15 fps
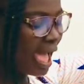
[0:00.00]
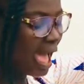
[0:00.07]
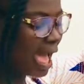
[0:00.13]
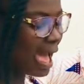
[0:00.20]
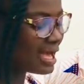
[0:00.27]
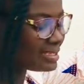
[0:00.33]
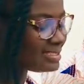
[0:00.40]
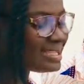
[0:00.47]

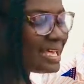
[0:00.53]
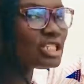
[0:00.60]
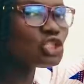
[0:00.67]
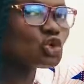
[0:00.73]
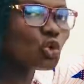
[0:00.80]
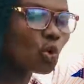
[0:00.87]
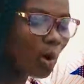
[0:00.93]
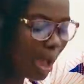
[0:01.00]
as the
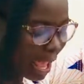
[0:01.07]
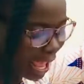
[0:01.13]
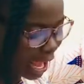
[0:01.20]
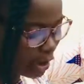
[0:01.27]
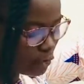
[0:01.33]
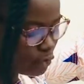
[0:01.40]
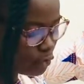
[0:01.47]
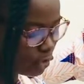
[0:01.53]

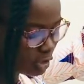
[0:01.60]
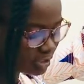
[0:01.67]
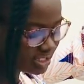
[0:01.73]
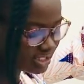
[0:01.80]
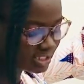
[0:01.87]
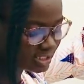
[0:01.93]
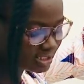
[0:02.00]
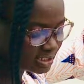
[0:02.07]
square root
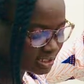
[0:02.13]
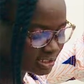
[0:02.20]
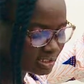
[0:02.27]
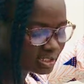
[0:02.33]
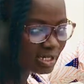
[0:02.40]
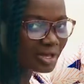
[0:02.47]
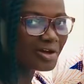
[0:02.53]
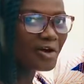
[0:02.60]

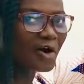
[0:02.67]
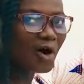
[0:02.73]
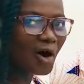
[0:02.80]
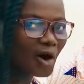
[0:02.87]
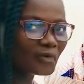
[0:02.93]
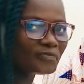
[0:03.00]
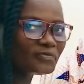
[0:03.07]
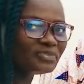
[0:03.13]

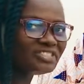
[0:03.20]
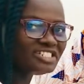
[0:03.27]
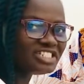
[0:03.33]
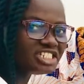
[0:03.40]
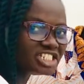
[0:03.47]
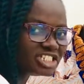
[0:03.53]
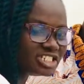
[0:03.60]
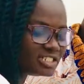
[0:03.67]
of
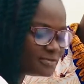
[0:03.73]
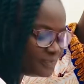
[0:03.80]
D.